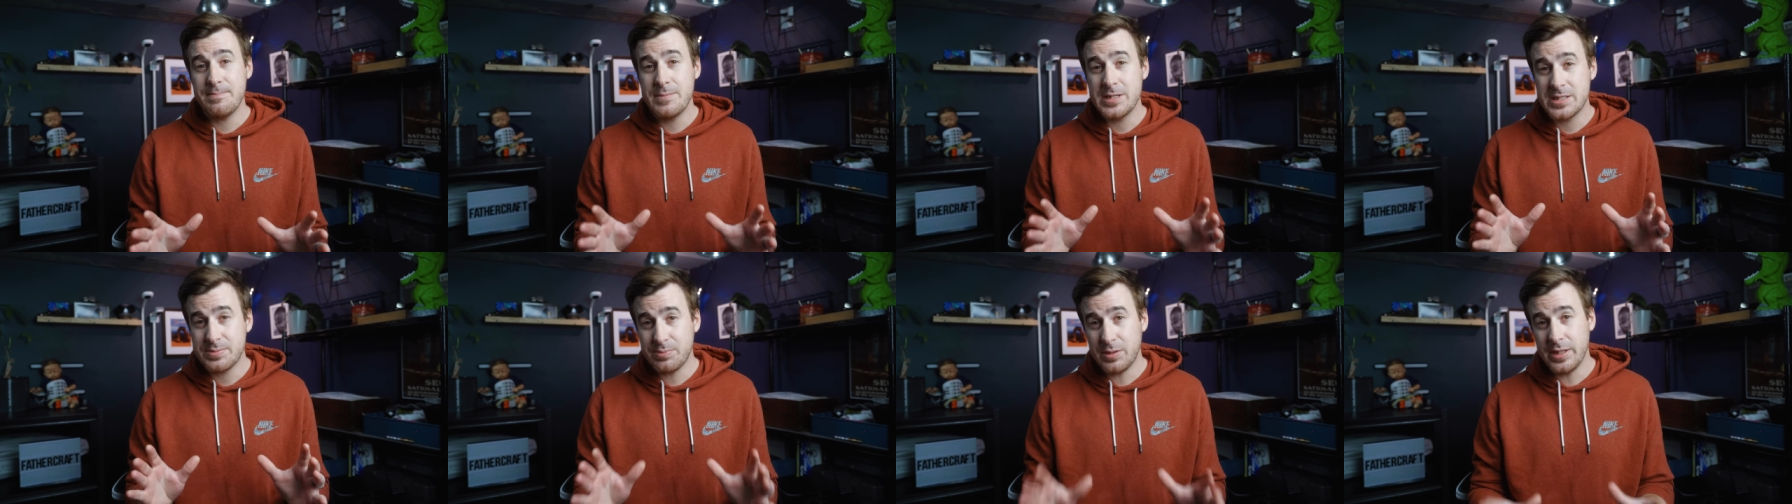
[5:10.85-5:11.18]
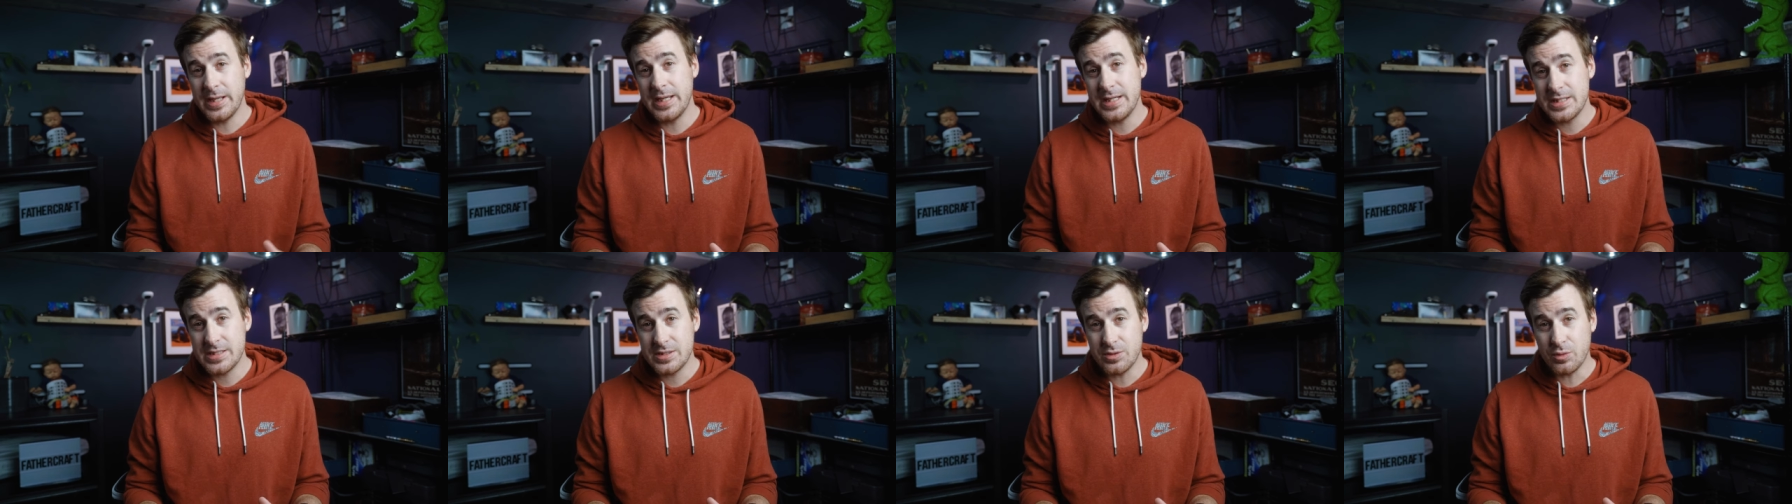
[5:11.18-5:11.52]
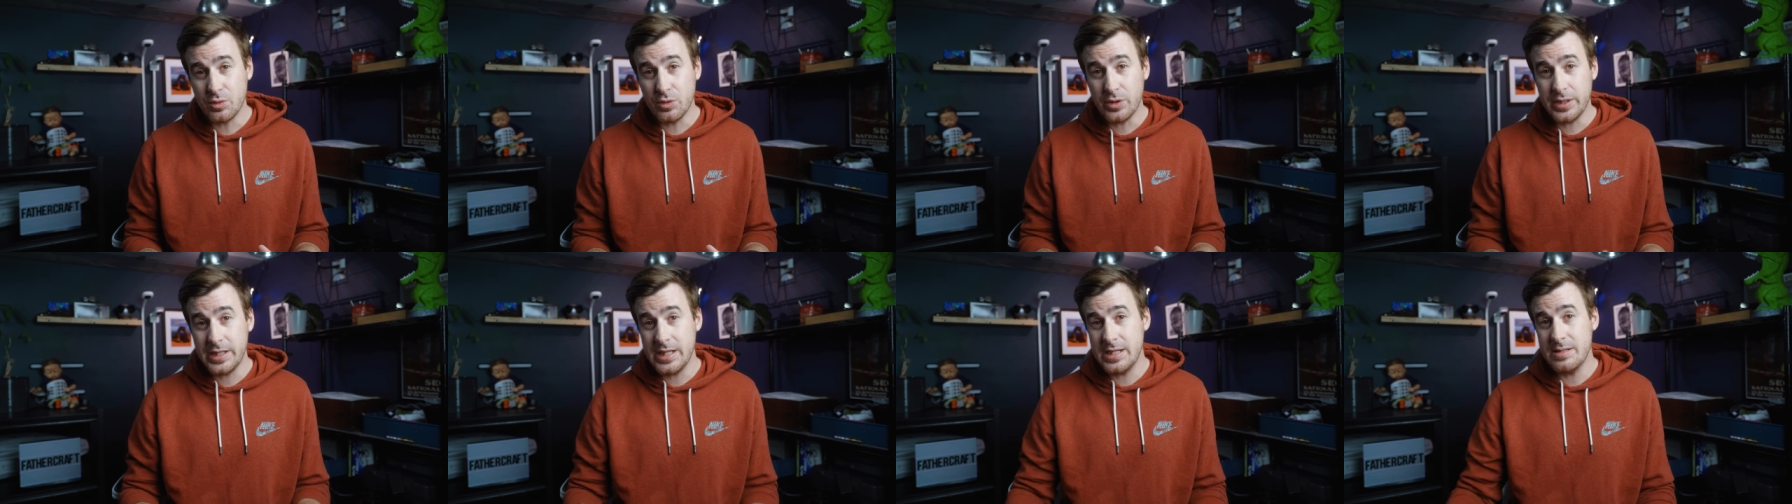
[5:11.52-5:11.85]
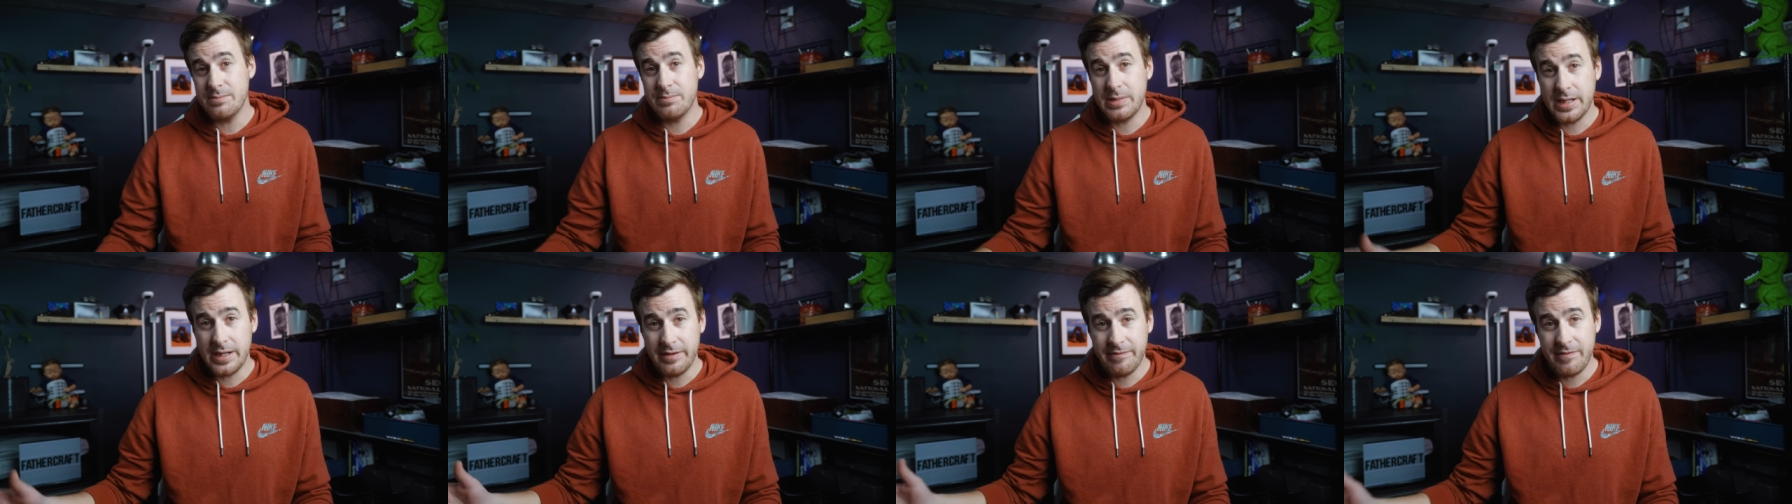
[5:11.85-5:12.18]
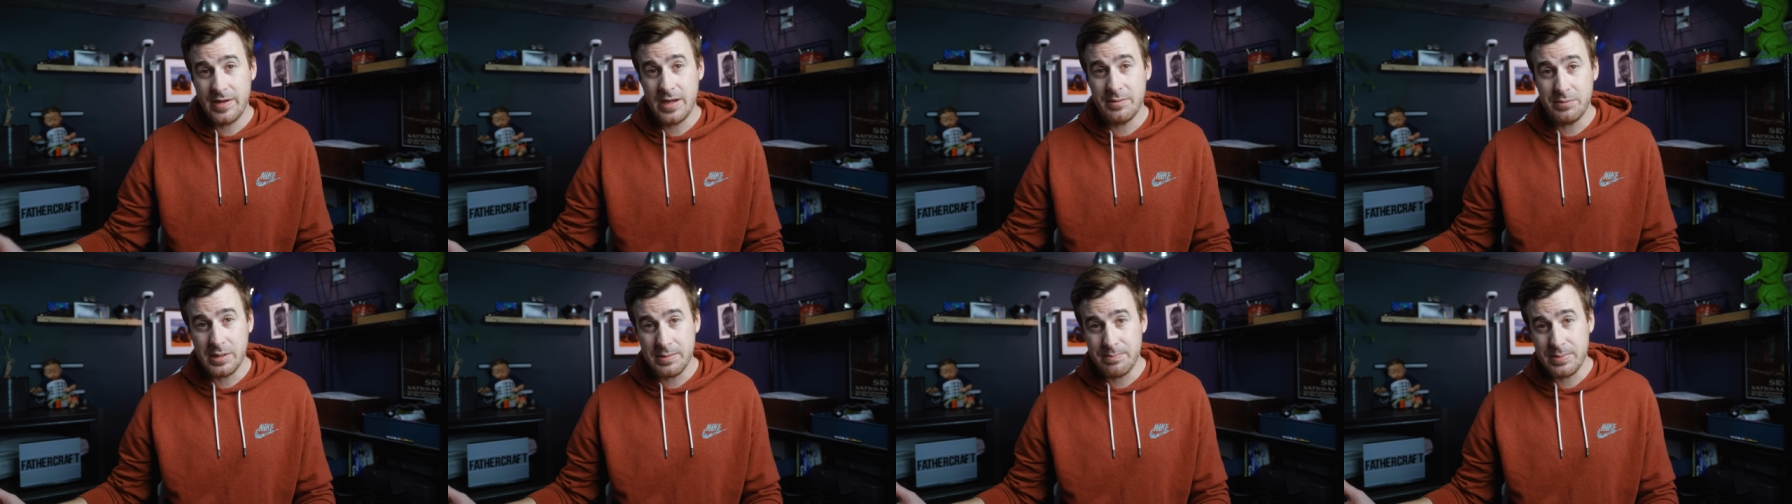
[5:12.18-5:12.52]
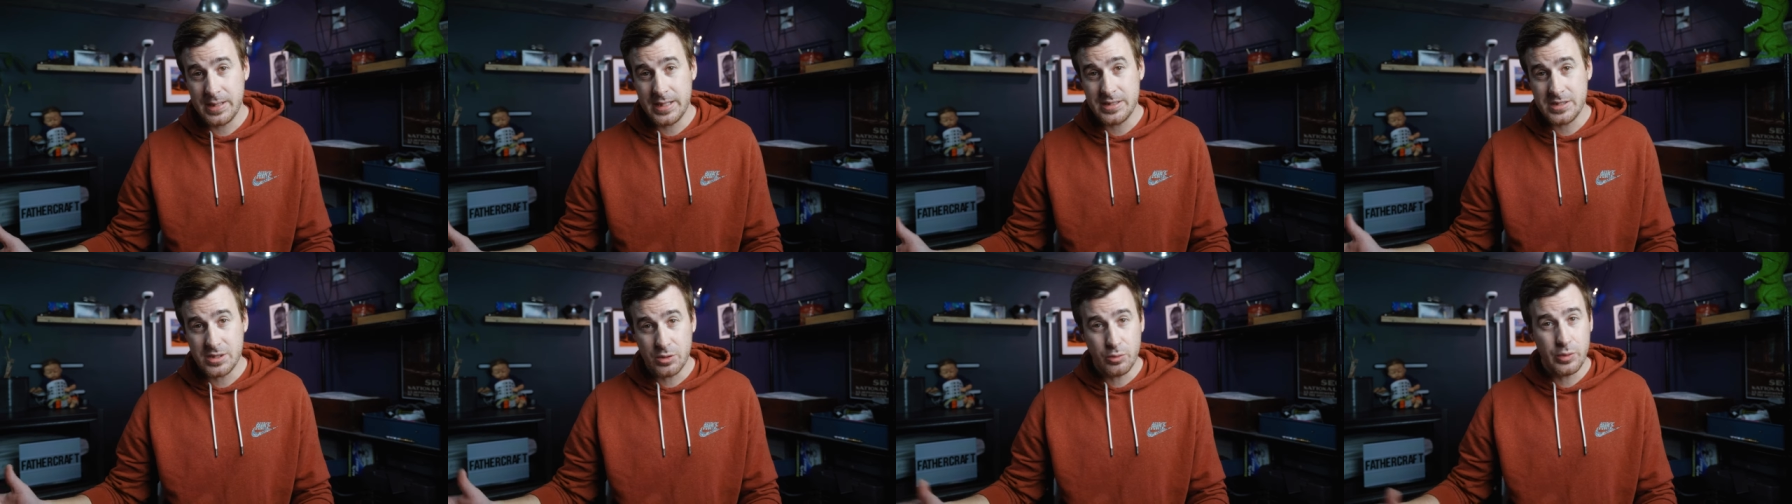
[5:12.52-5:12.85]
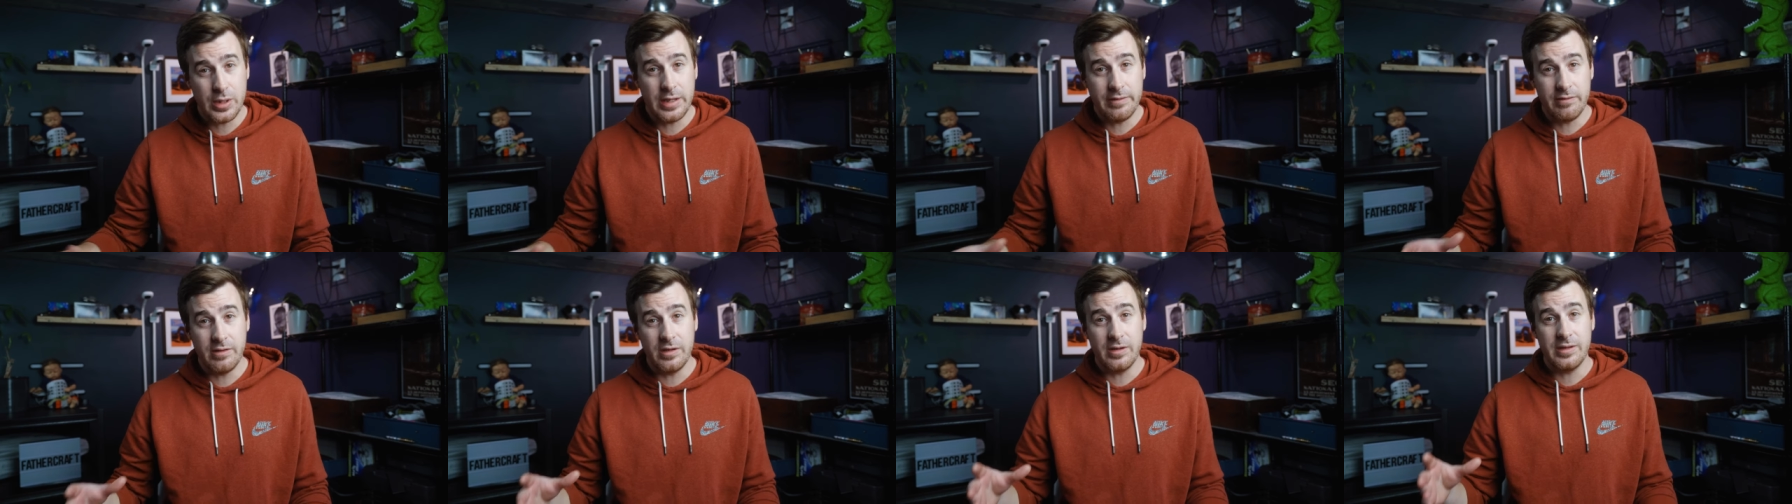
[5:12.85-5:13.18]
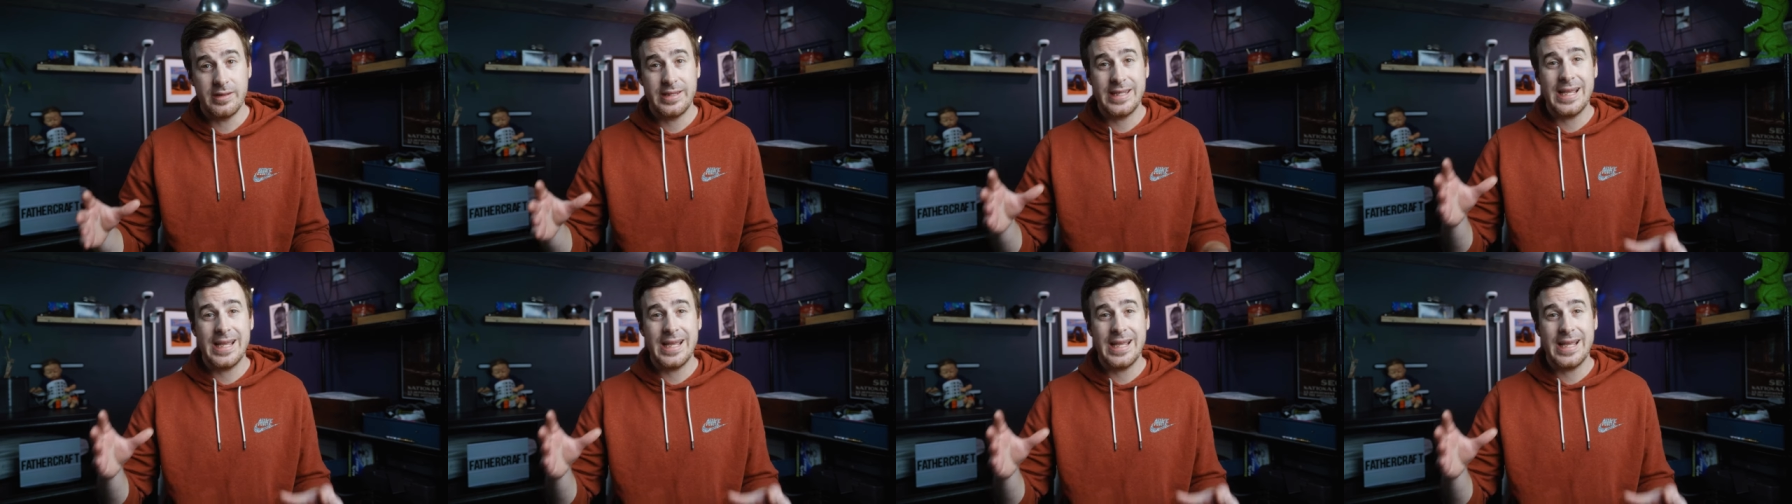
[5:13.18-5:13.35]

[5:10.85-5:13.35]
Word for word: misplaced or eaten by family pets or whatever,